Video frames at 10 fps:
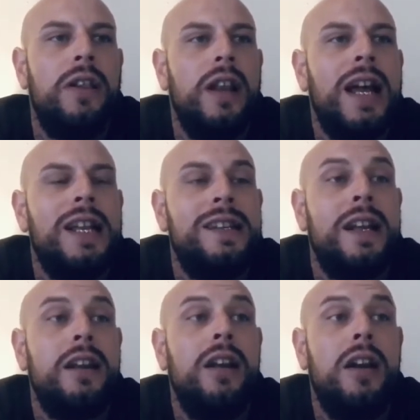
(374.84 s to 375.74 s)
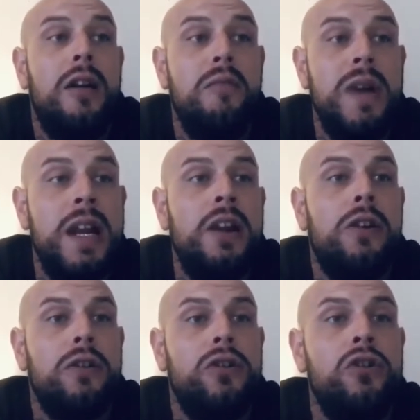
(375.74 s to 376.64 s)
The lads had a minute
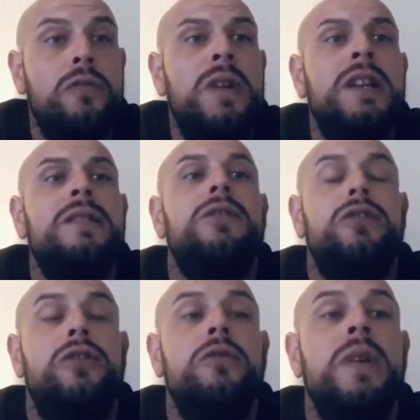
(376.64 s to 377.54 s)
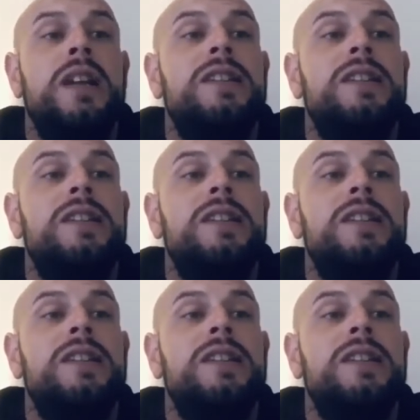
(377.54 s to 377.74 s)
or a two minute